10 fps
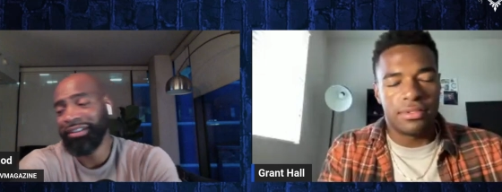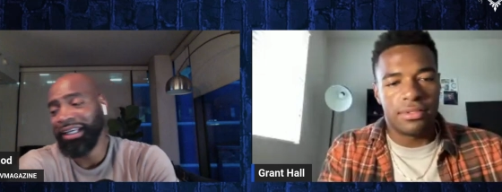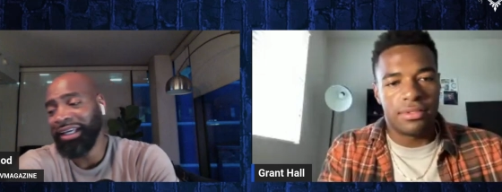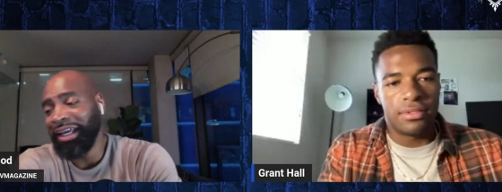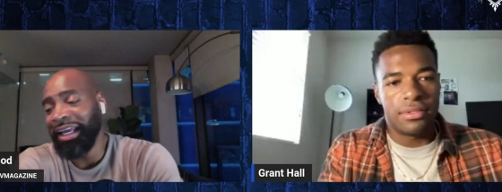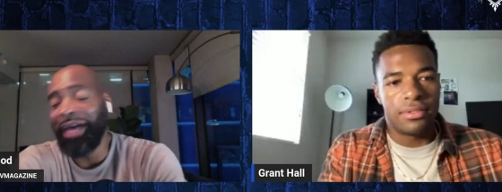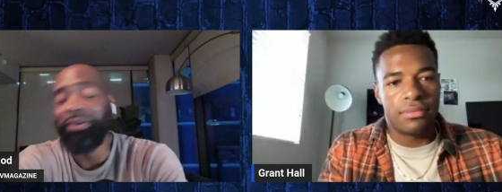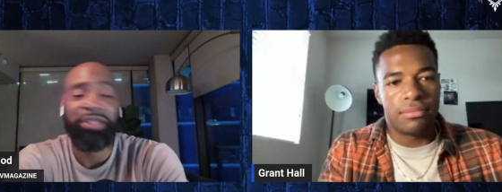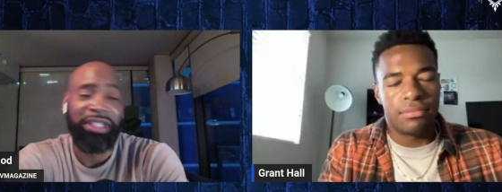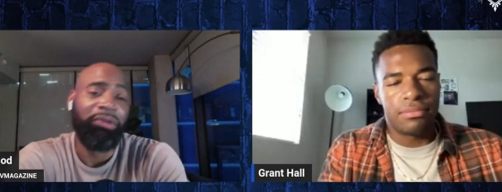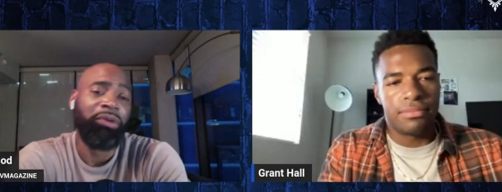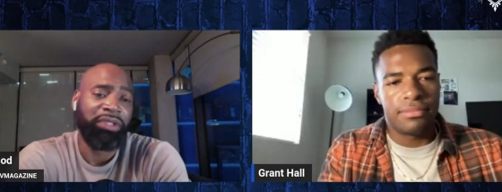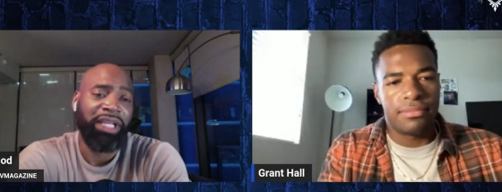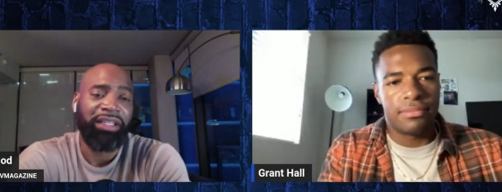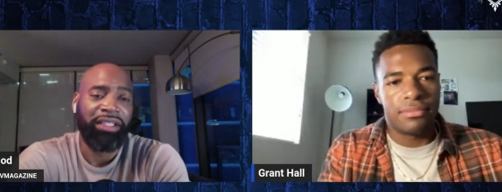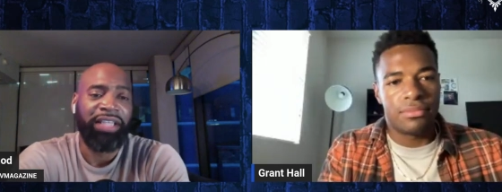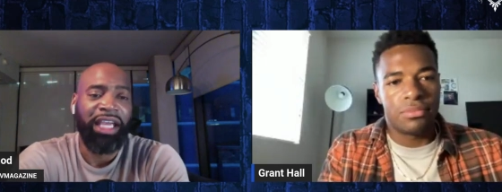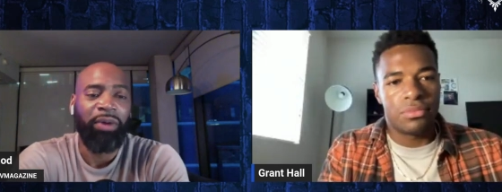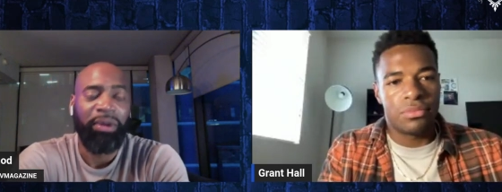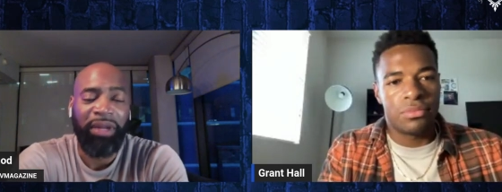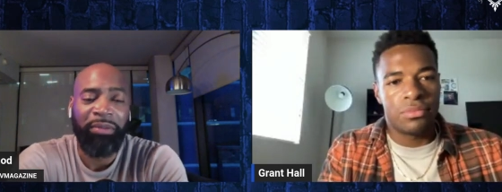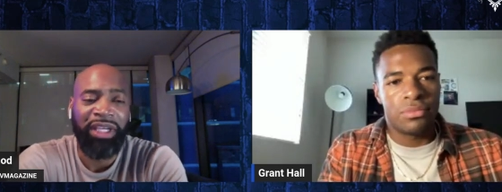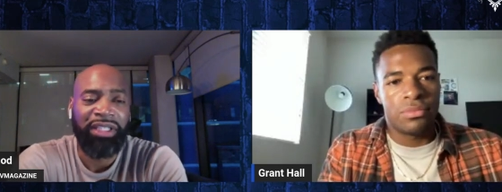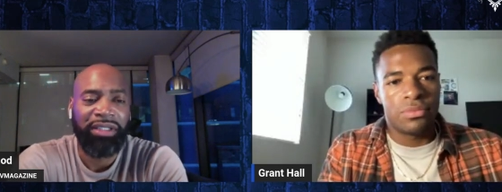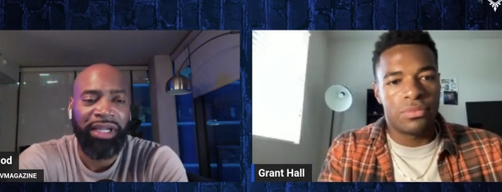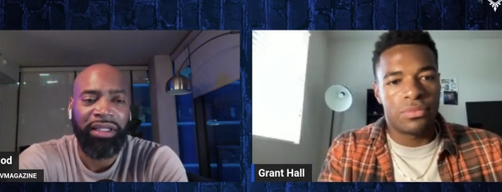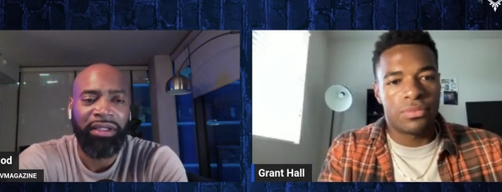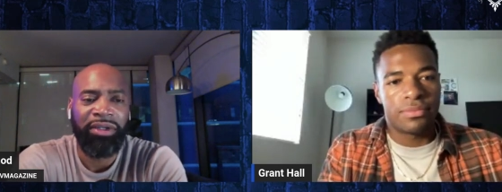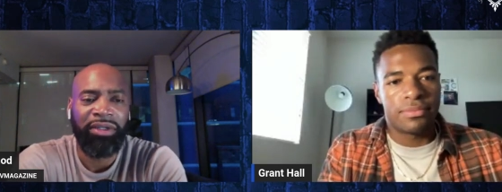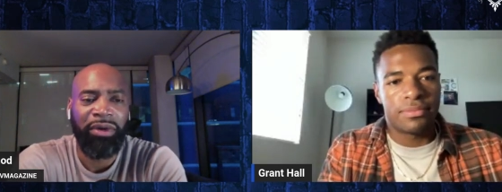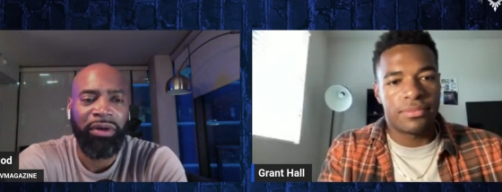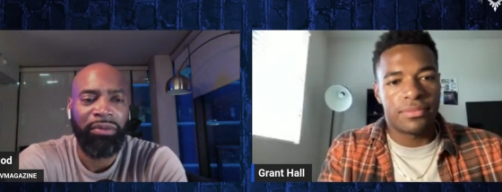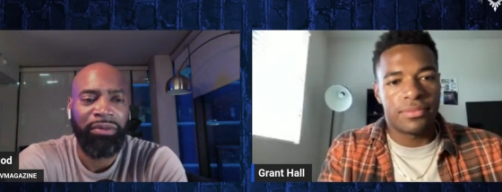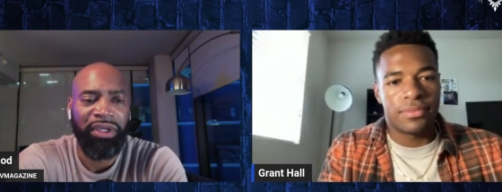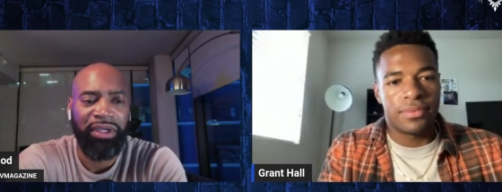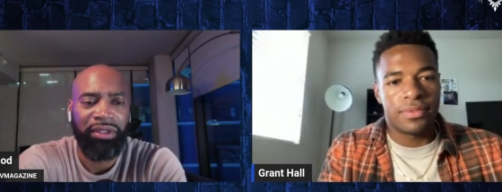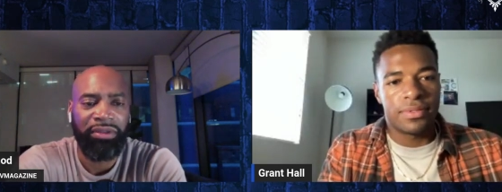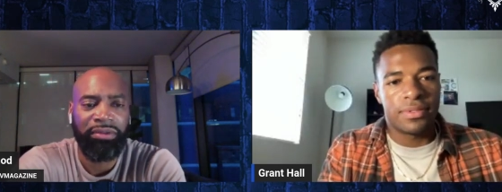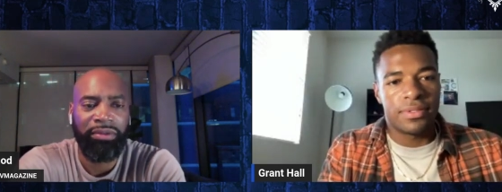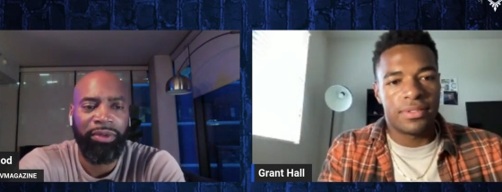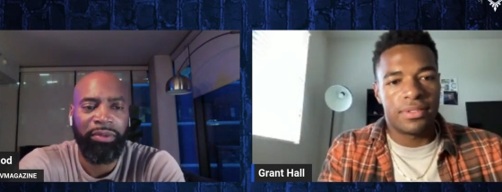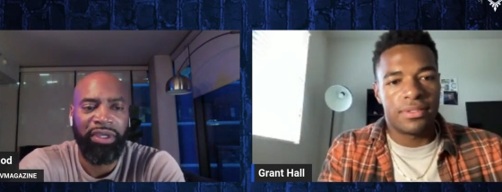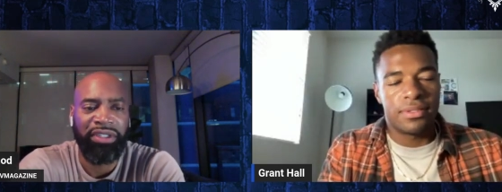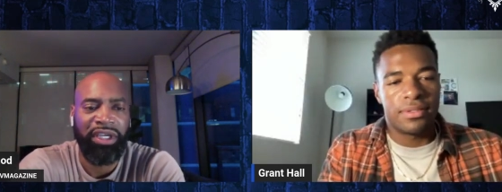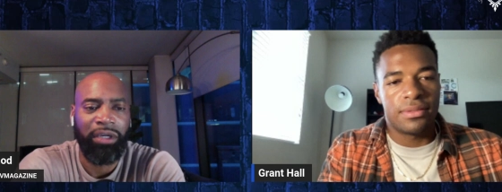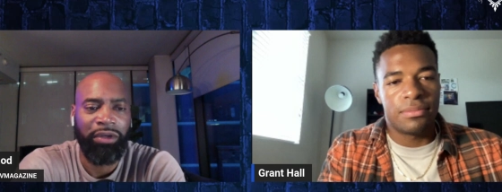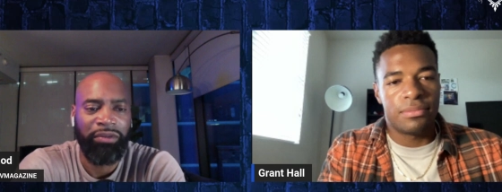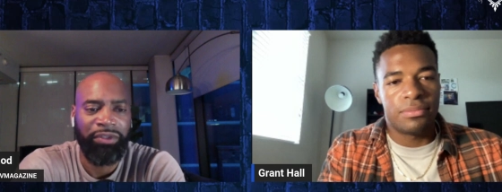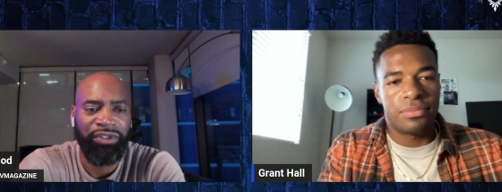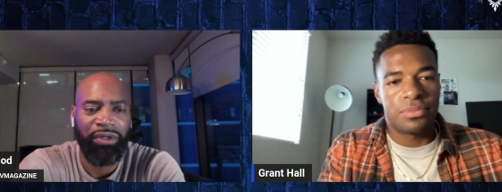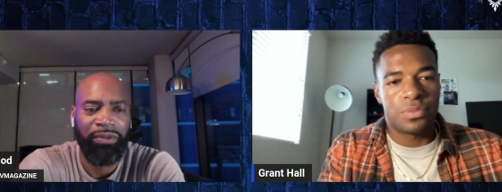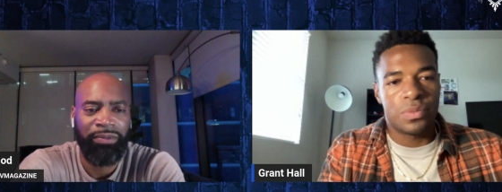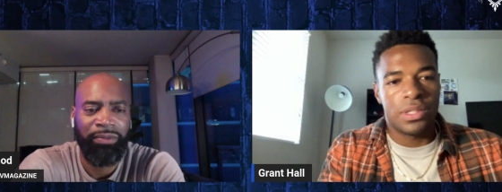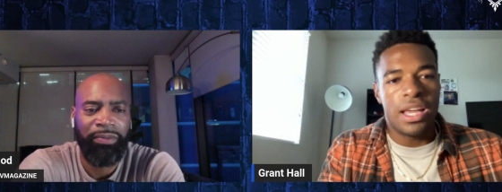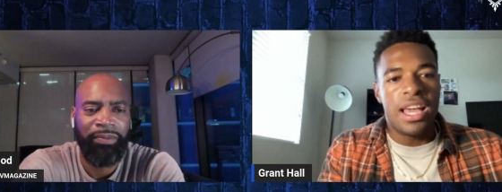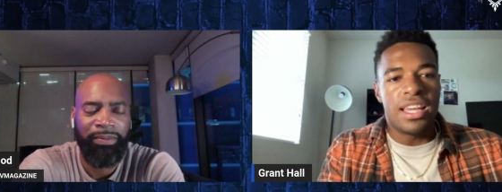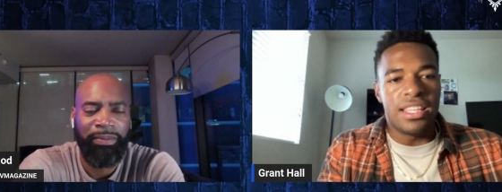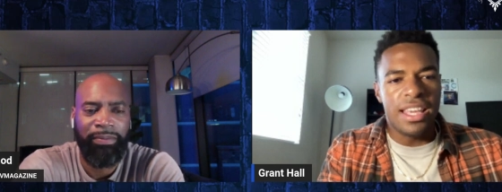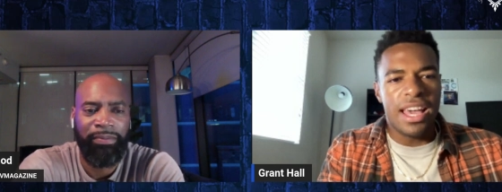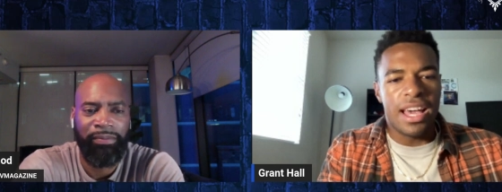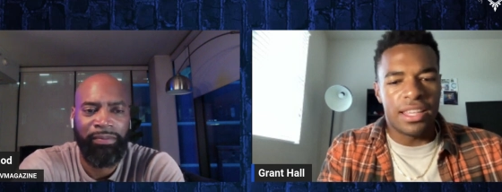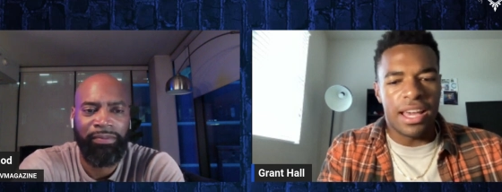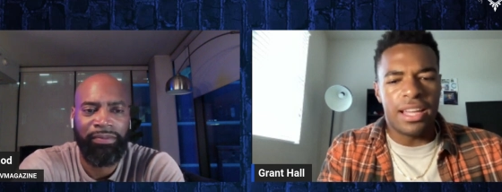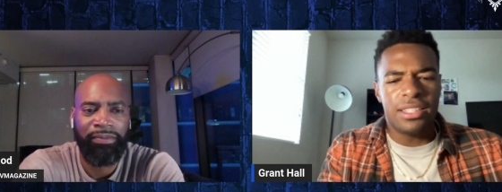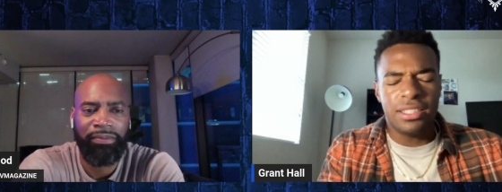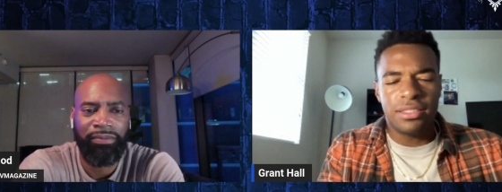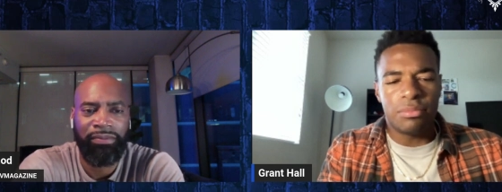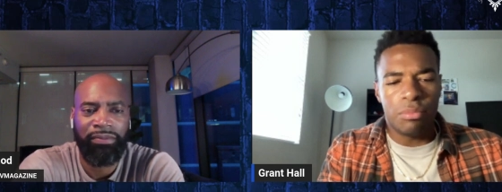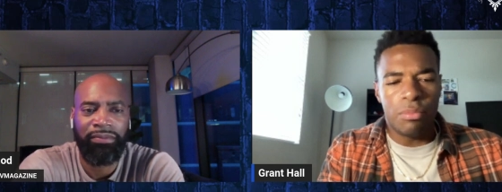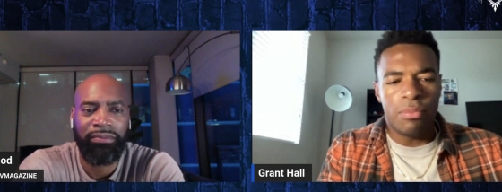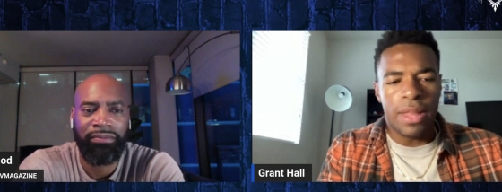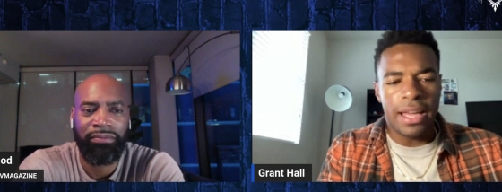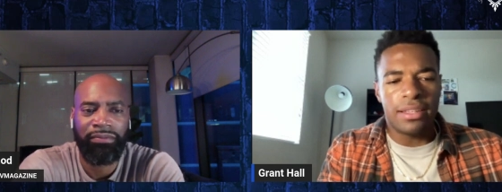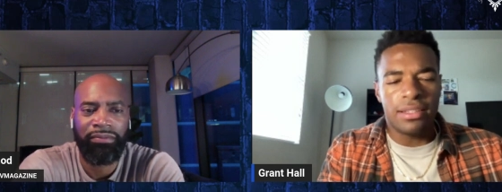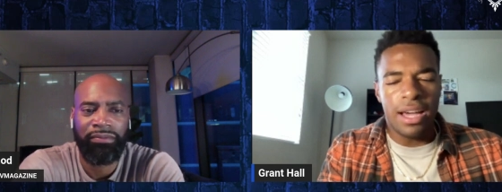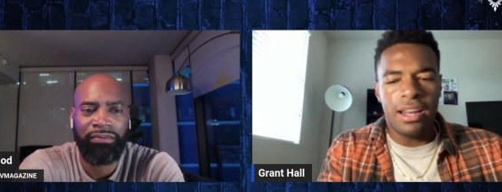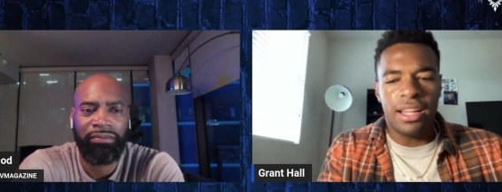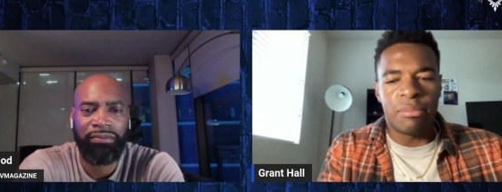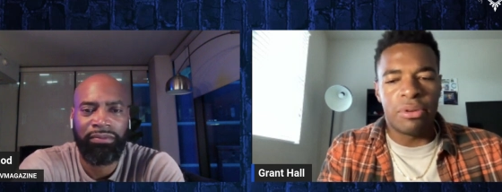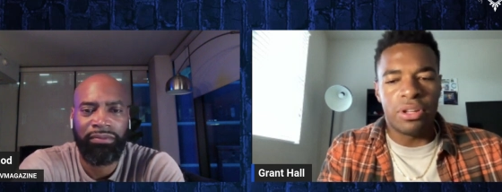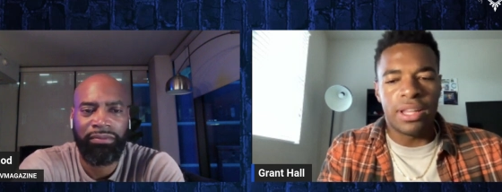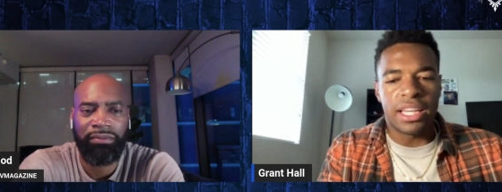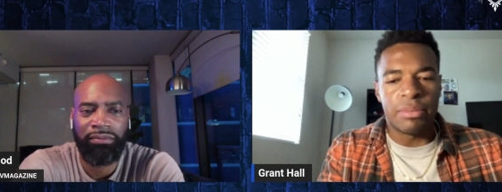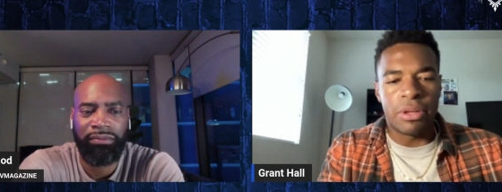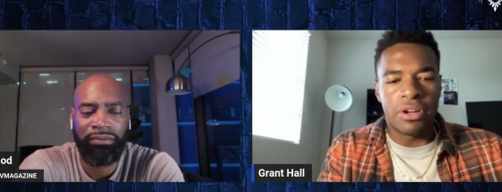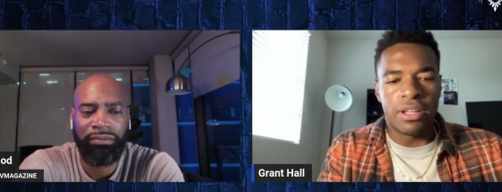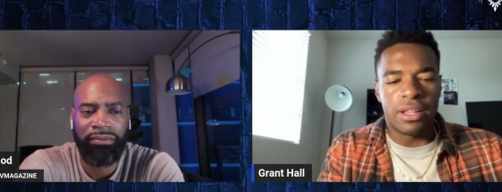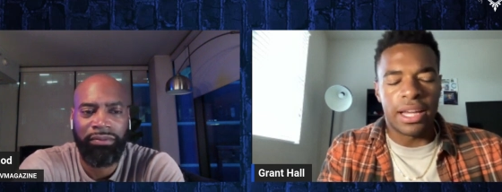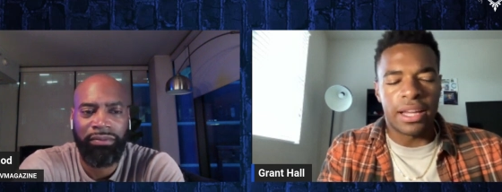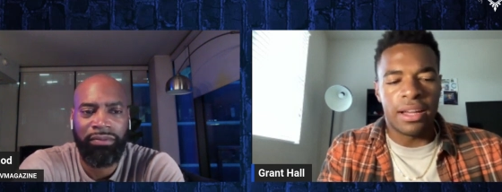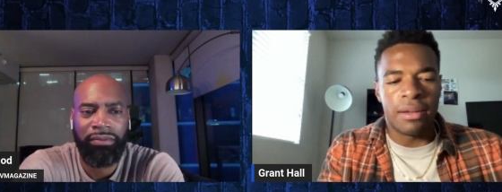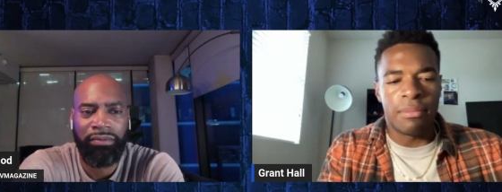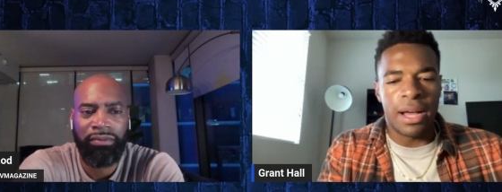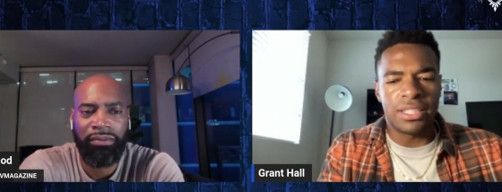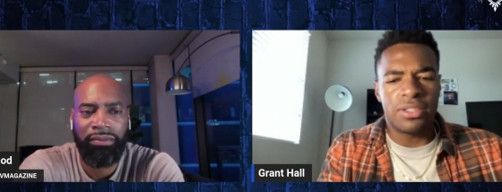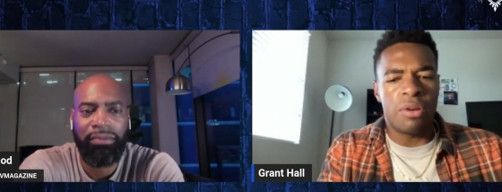Speaker 1: And I was going to say what was like the takeaway, but I'm guessing like the learning part would be the biggest takeaway from the show.
Speaker 2: Yeah. Yeah. And just like kind of like building that community. Like um, I saw